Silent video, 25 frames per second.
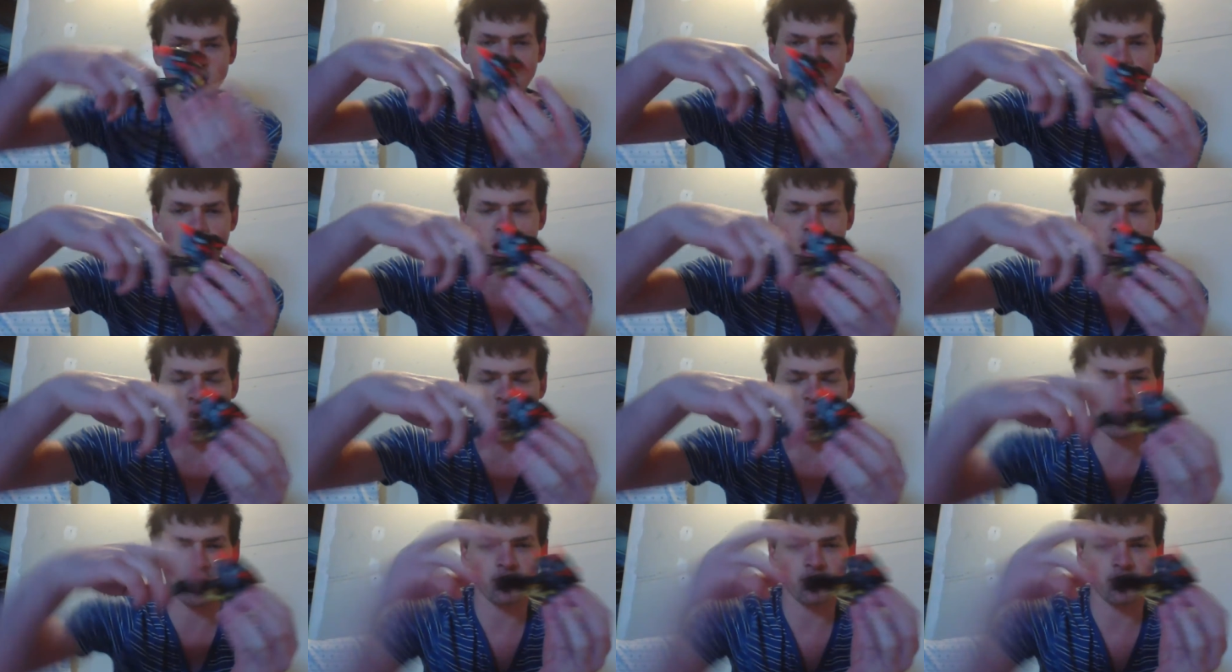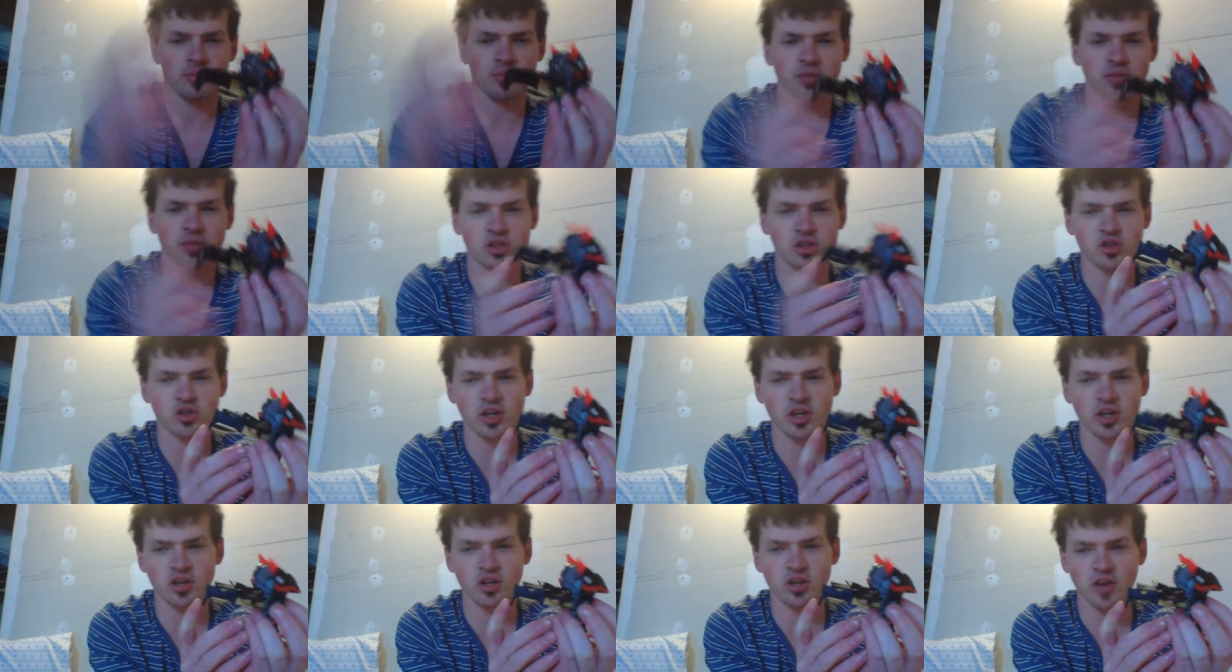Um, the
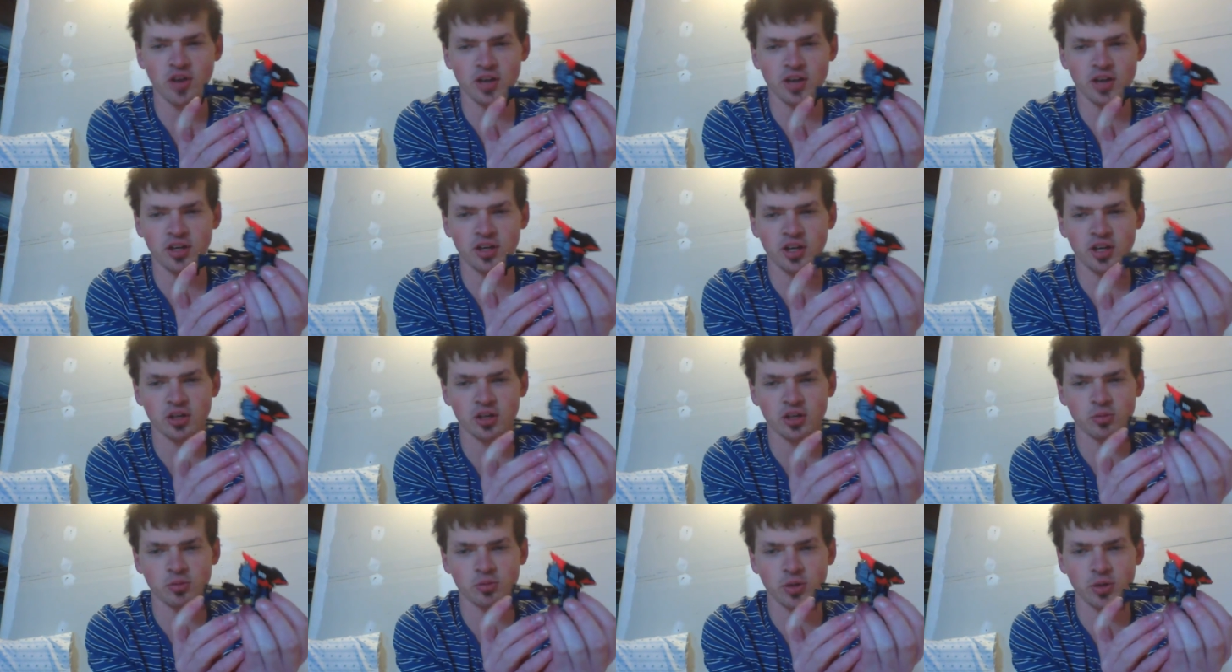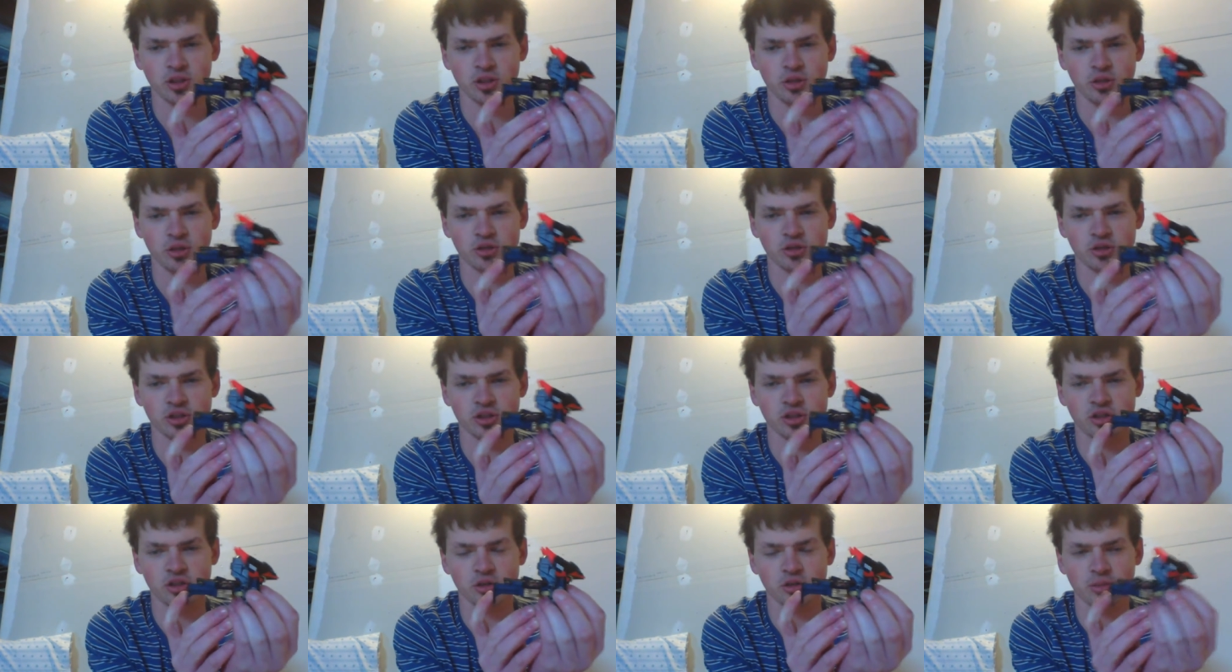trigger right here is what you use
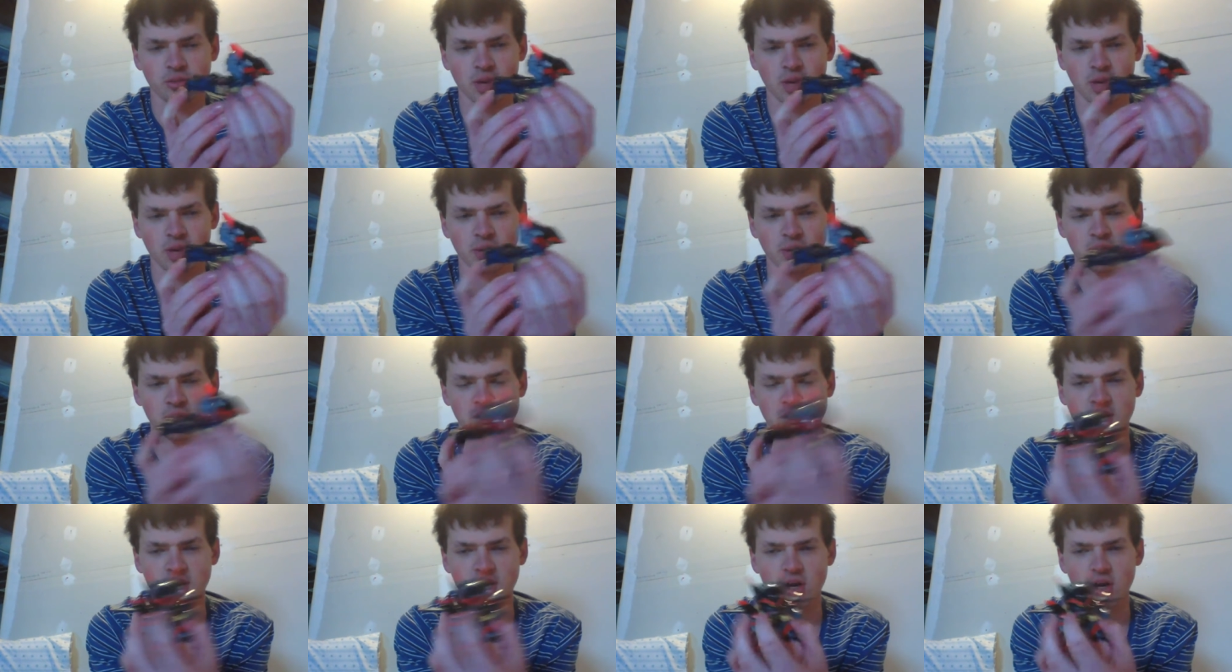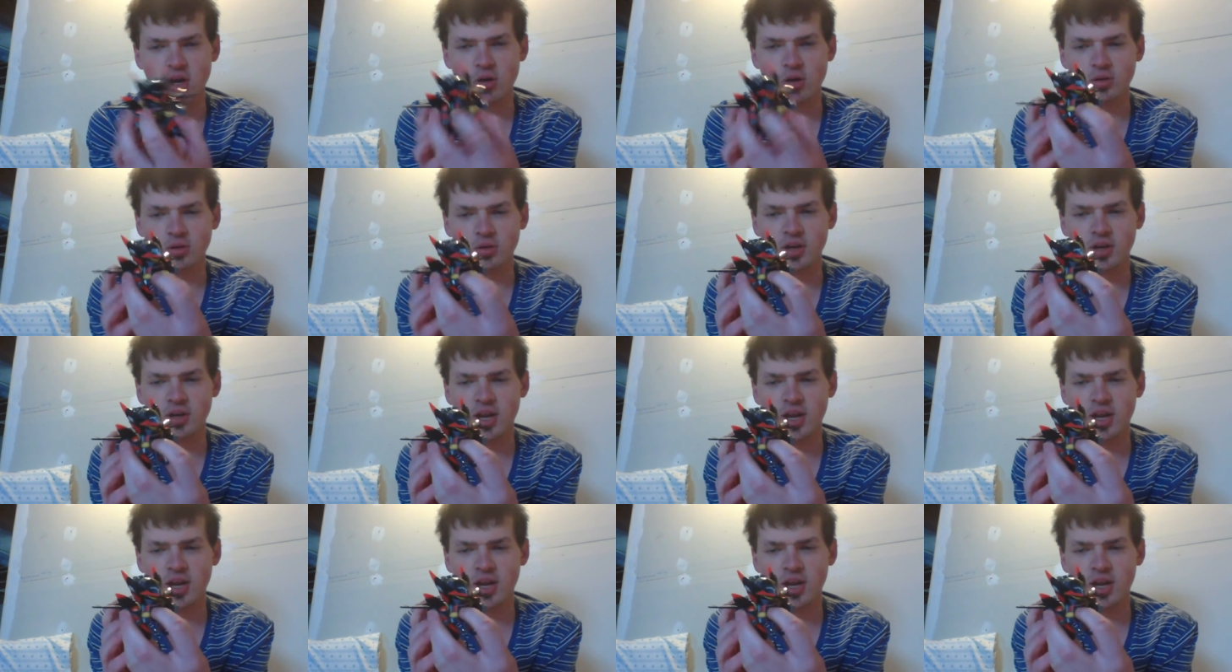to shoot the marbles out,